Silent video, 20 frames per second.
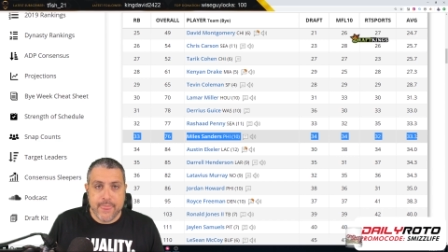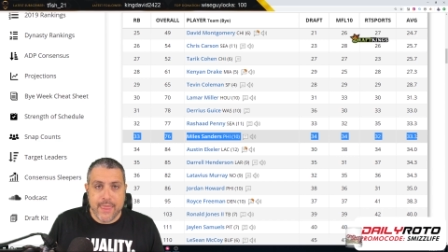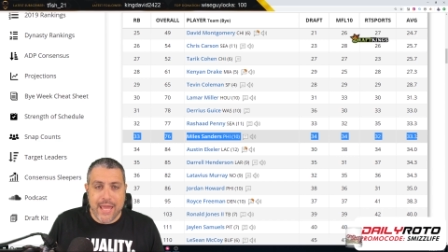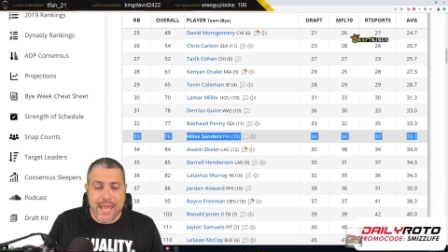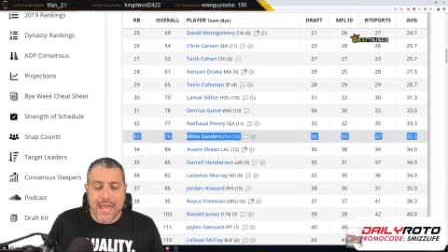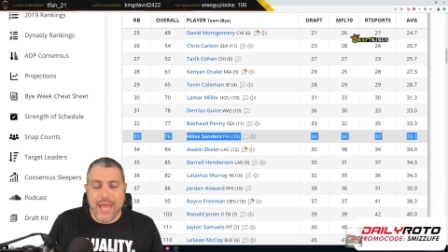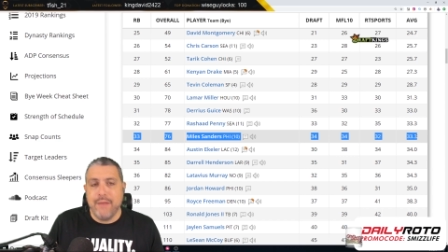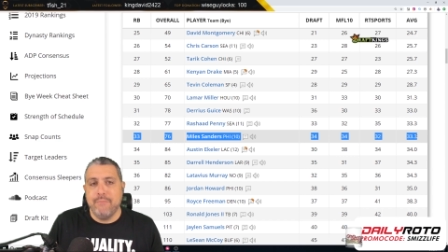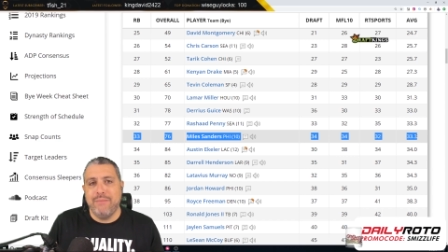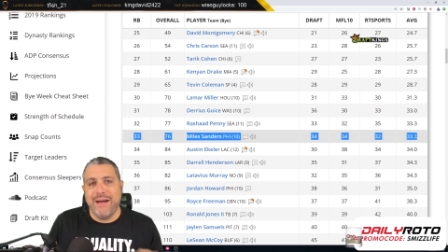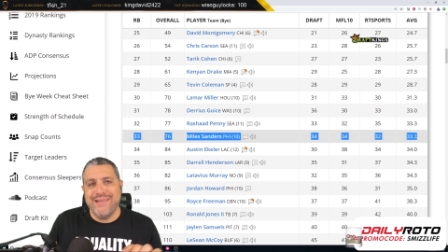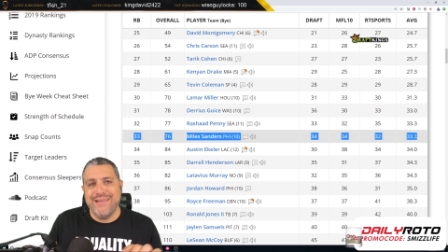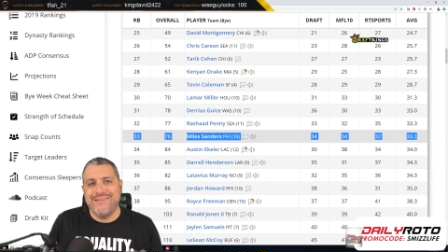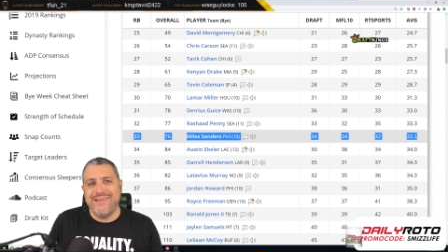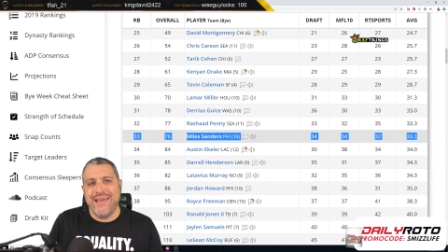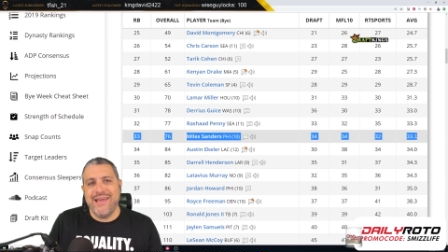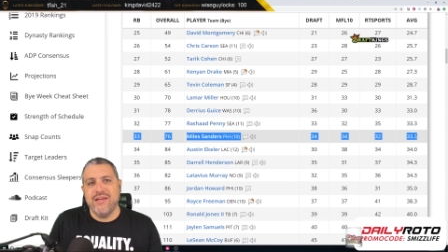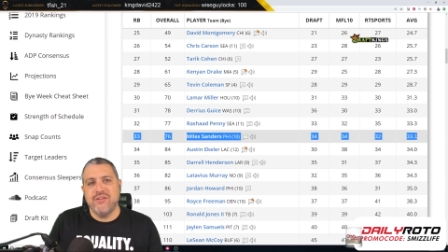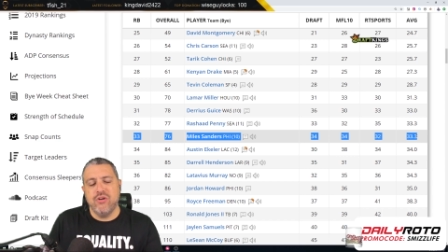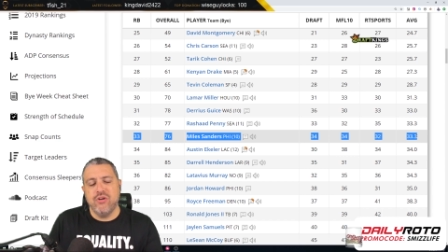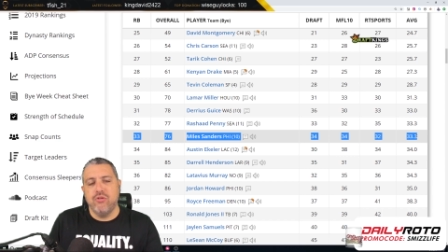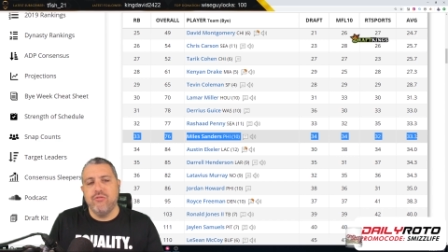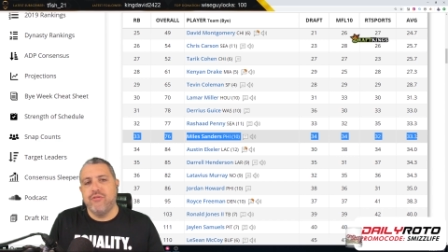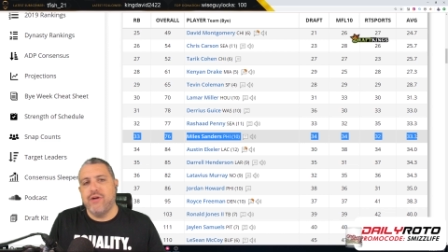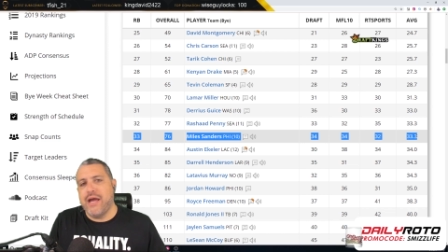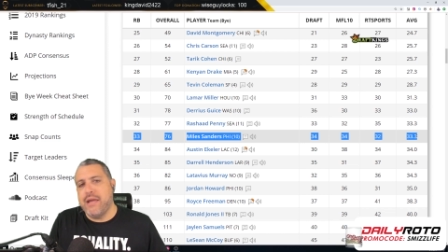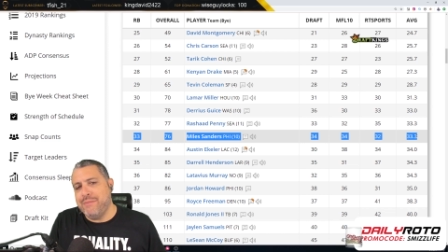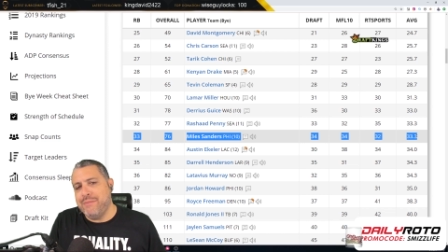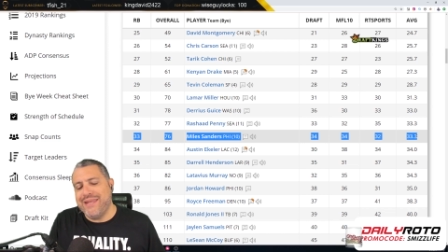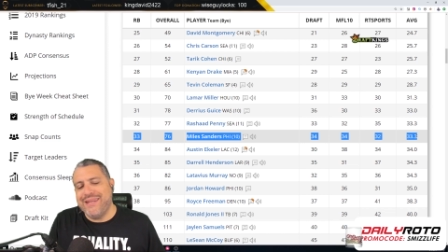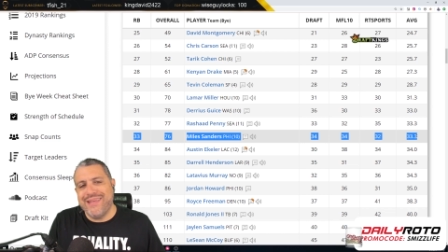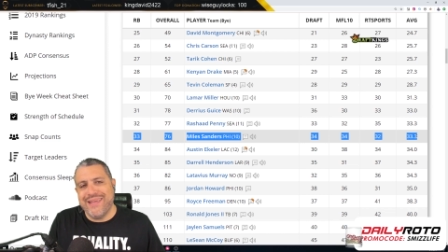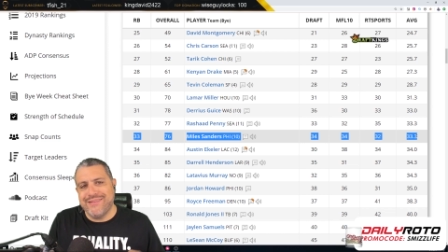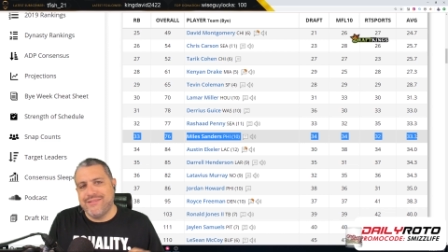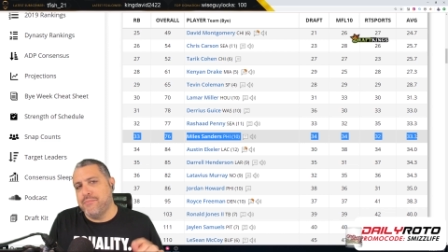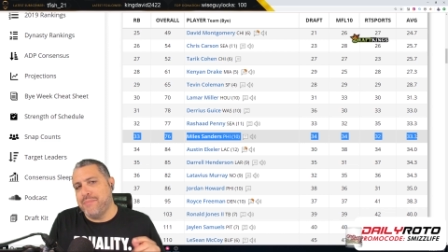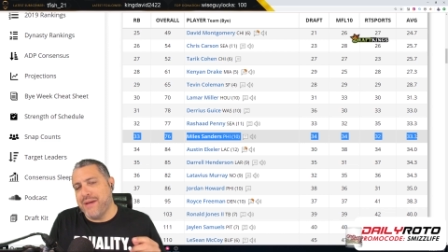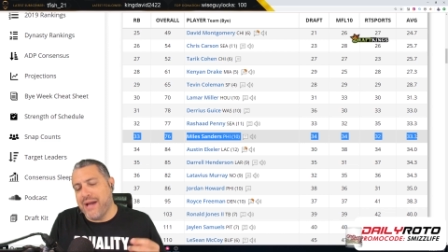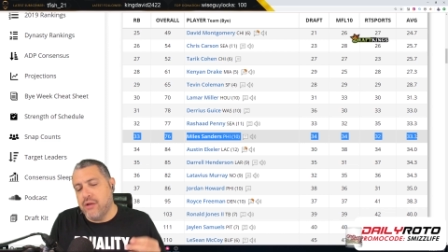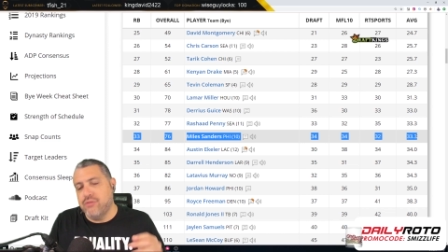and by takes over, I mean
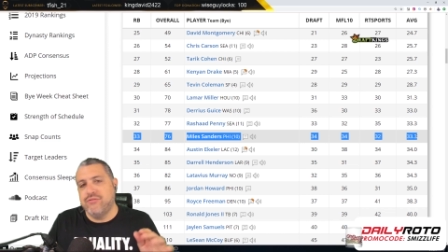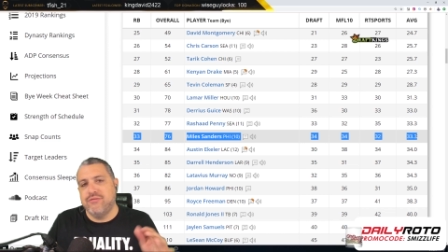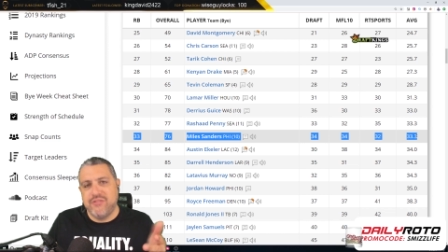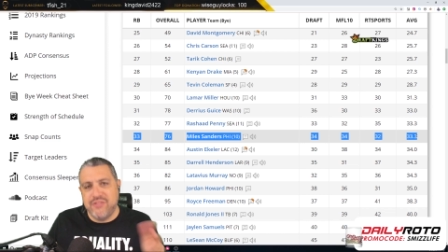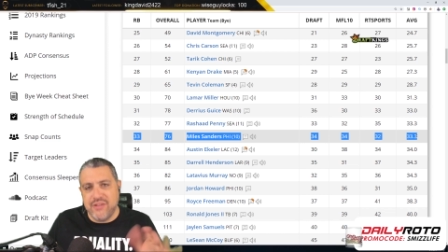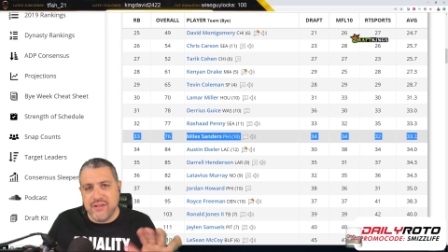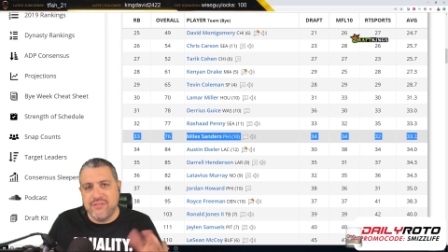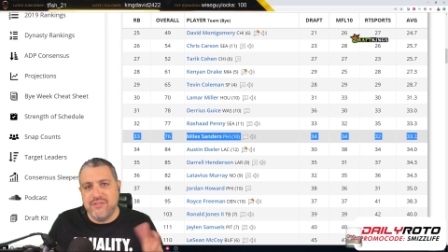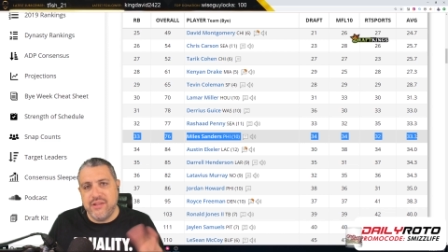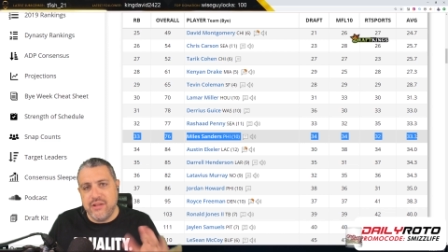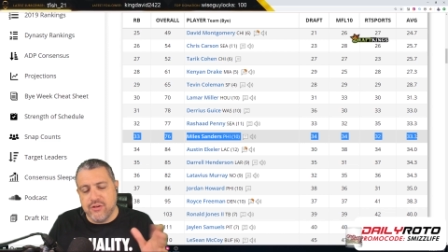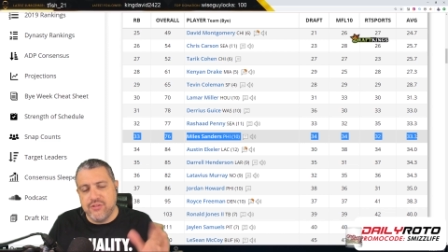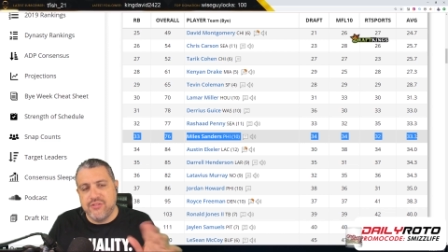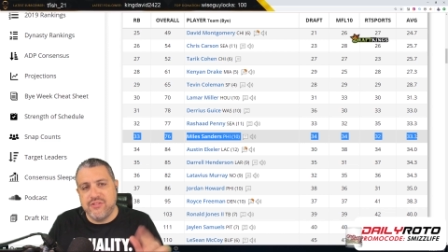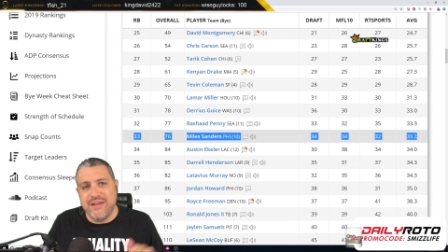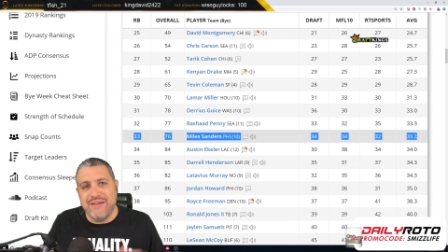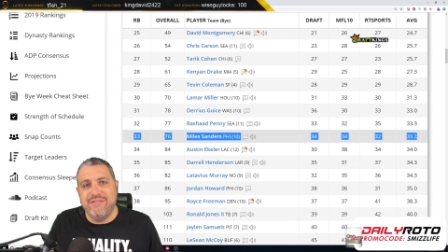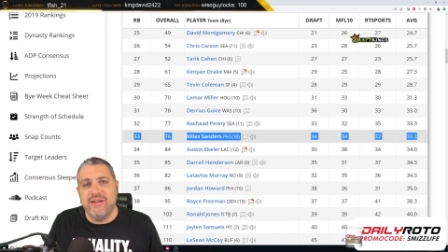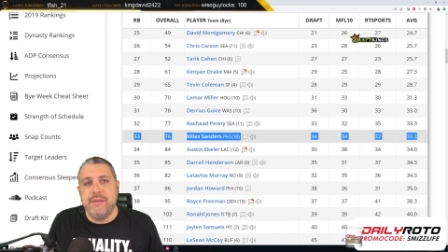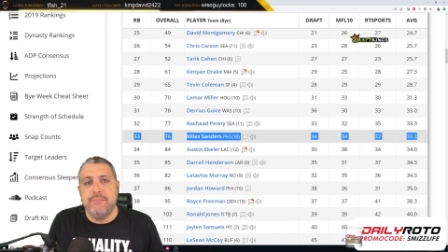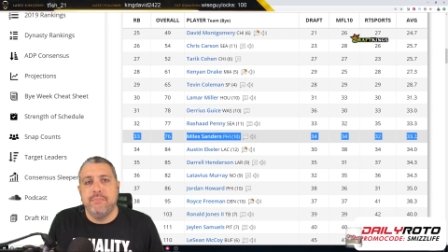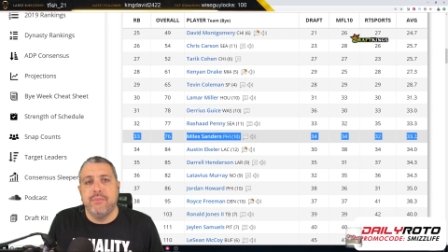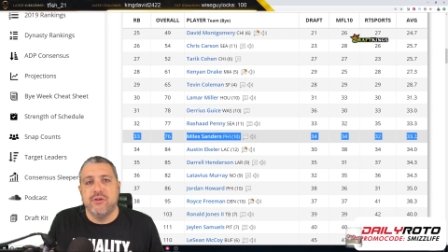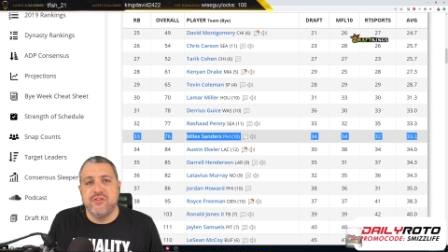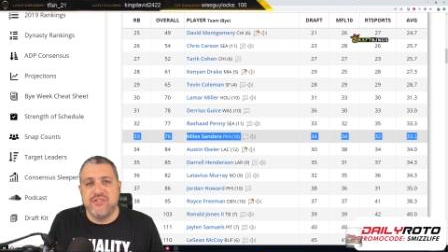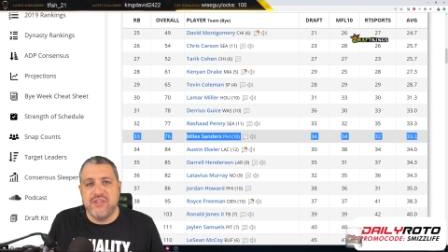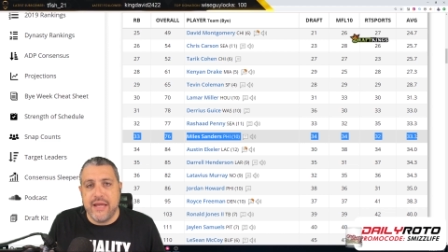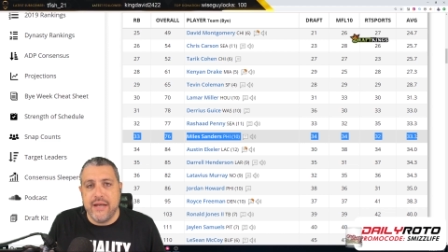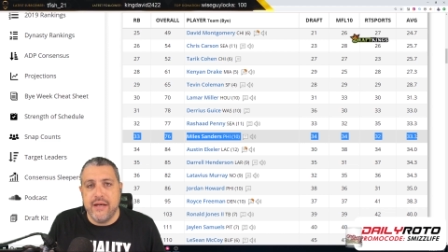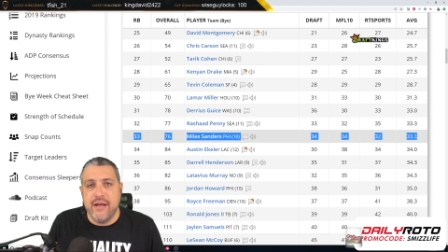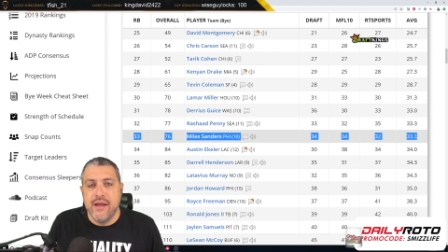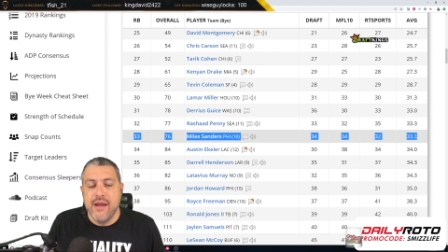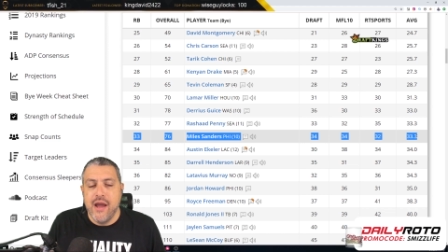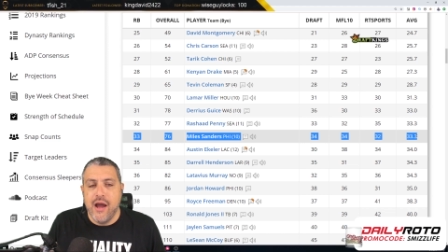gets about 60 or 70%